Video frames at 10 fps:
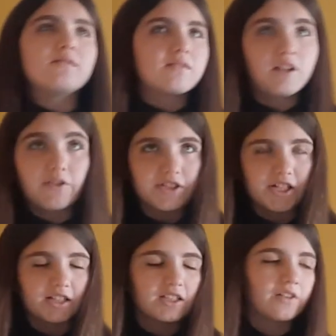Got
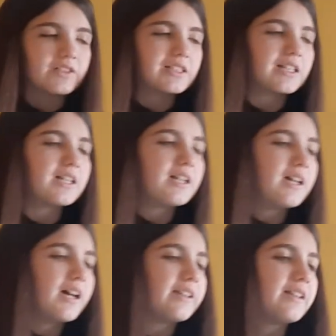rejected, obviously.
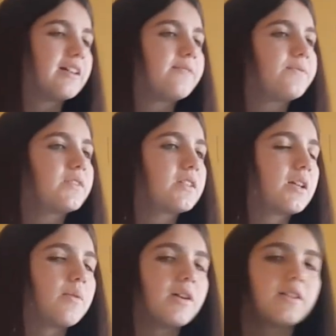And then he
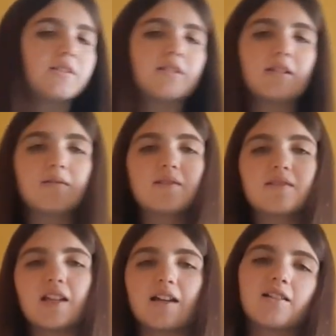
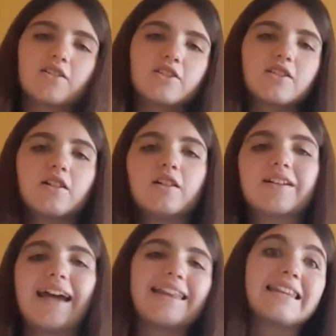launched the
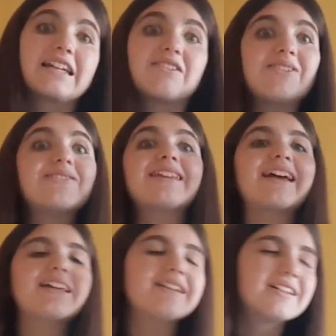Catholic
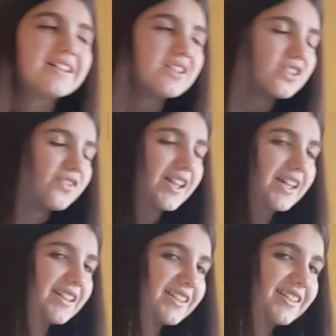Crusade to invade
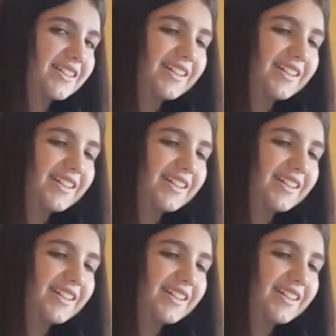England